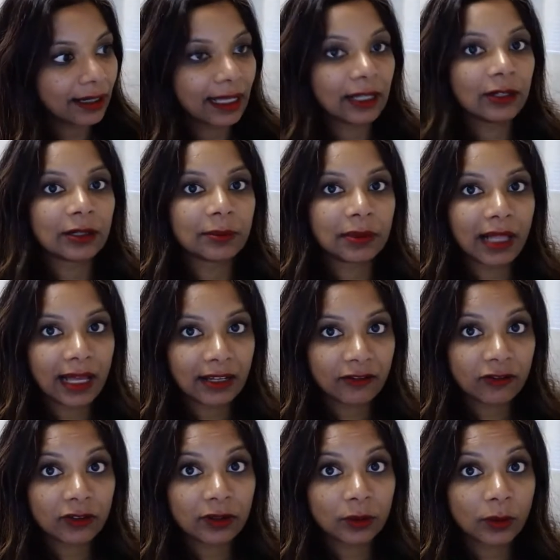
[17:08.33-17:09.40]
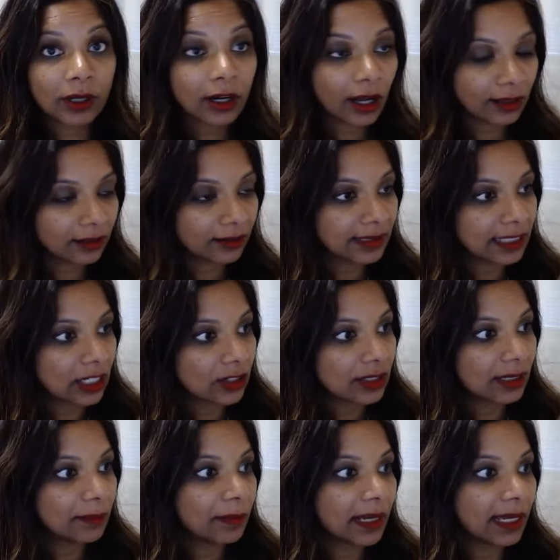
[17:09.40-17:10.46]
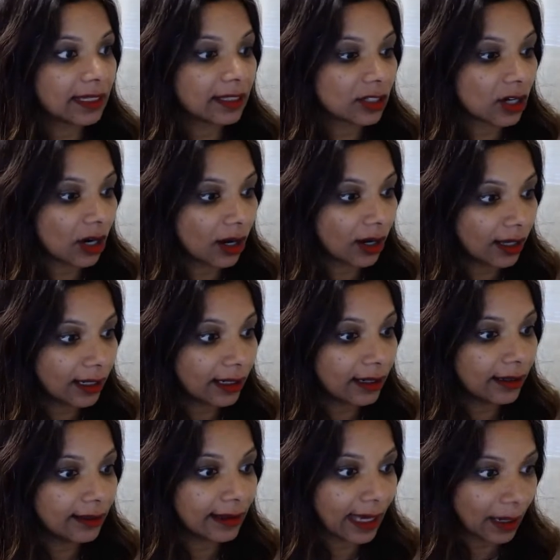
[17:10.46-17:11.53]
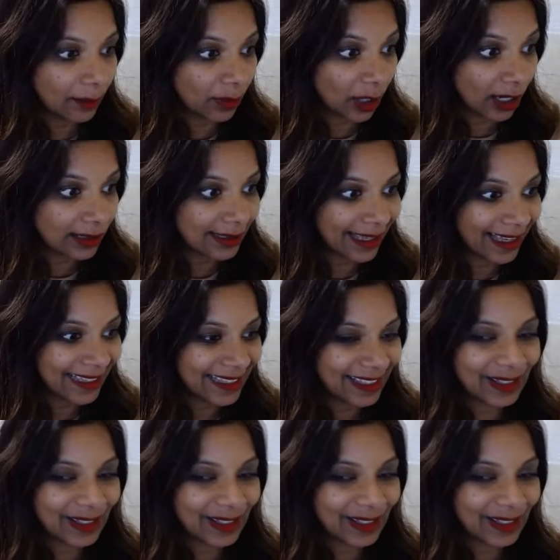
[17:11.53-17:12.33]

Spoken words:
and you're applying for work authorization based on that process.